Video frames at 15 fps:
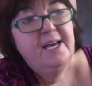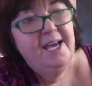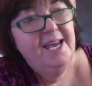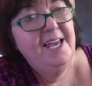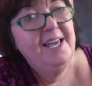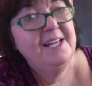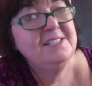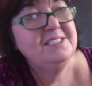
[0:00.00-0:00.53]

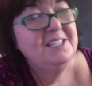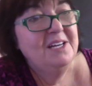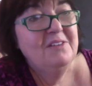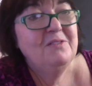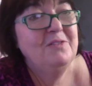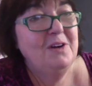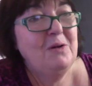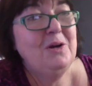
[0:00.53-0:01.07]
And
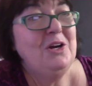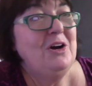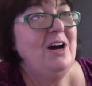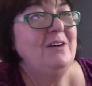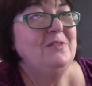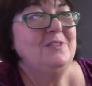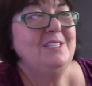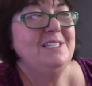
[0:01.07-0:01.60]
very
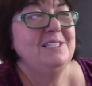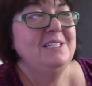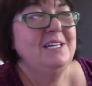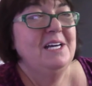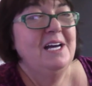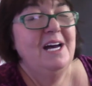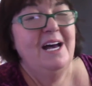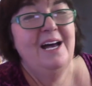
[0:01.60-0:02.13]
often,
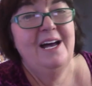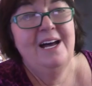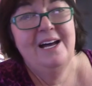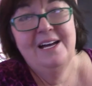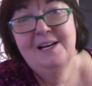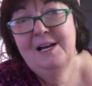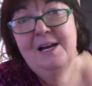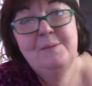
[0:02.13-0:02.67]

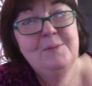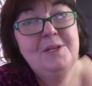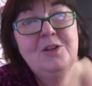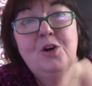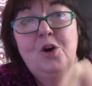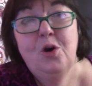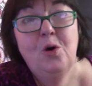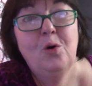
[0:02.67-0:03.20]
I'm in
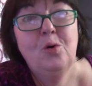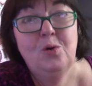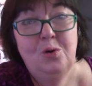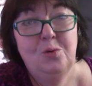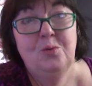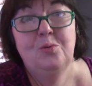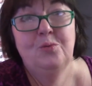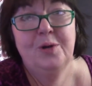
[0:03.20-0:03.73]
the
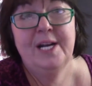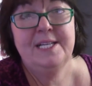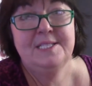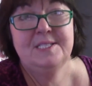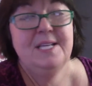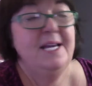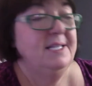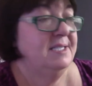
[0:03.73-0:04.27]
hole when I
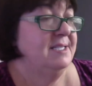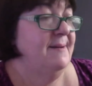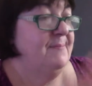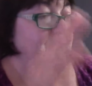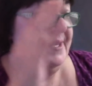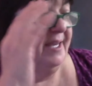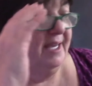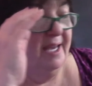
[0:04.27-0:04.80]
send
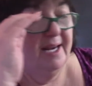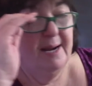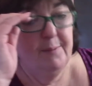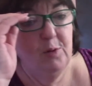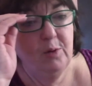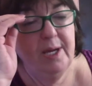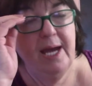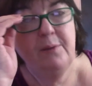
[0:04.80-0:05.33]
something, and
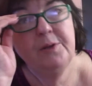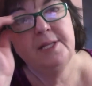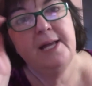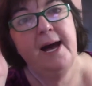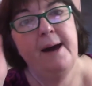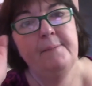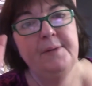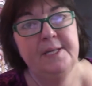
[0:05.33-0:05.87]
I'm okay with
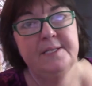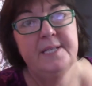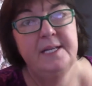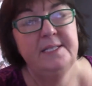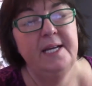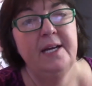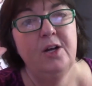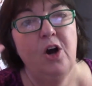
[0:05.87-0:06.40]
that because
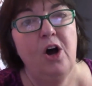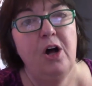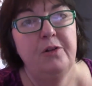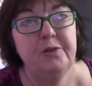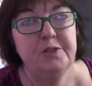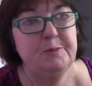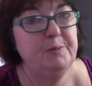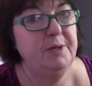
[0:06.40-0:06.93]
I take
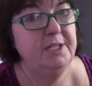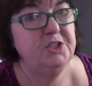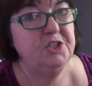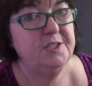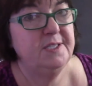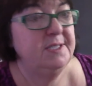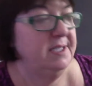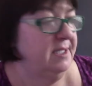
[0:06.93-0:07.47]
all those
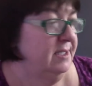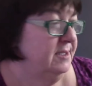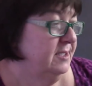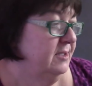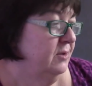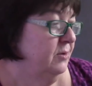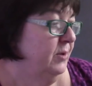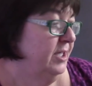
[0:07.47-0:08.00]
pledges into
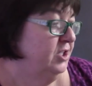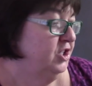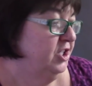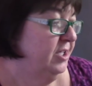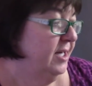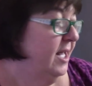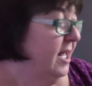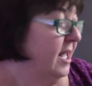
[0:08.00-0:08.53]

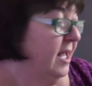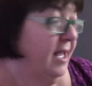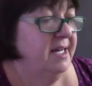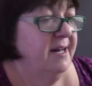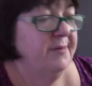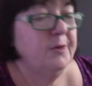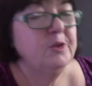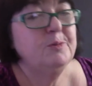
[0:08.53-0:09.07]
consideration.
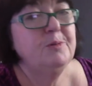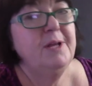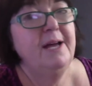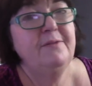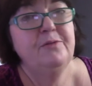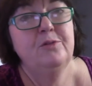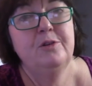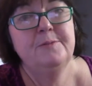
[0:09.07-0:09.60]
And those
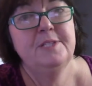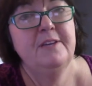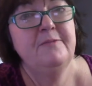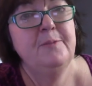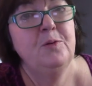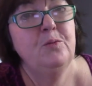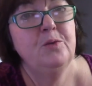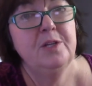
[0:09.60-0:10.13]
platforms
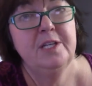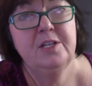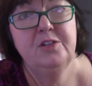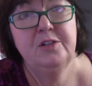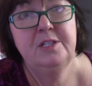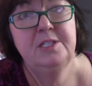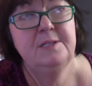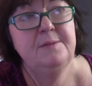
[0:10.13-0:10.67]
have been really
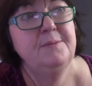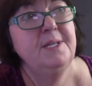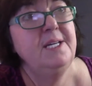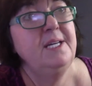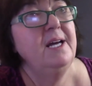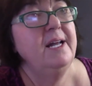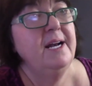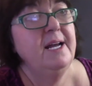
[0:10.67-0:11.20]
good to
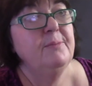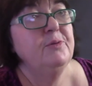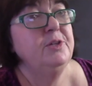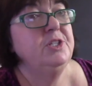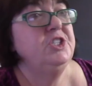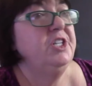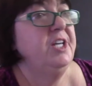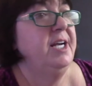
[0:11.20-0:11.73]
me, and I
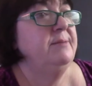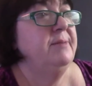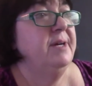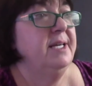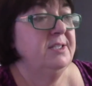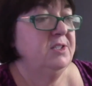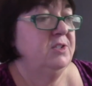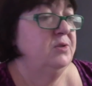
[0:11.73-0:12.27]
appreciate
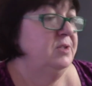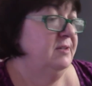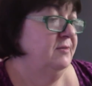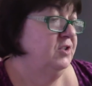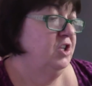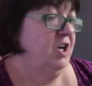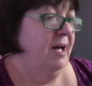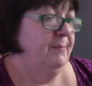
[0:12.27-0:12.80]
my
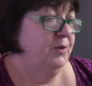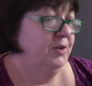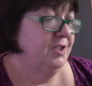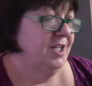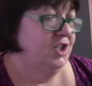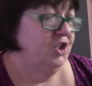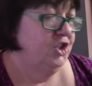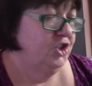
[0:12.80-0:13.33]
exclusive
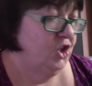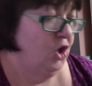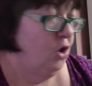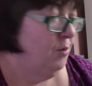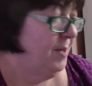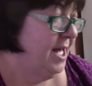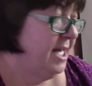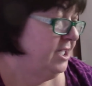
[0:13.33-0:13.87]
shoppers
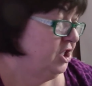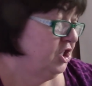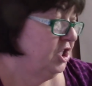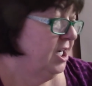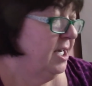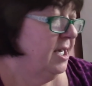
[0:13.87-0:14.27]
so much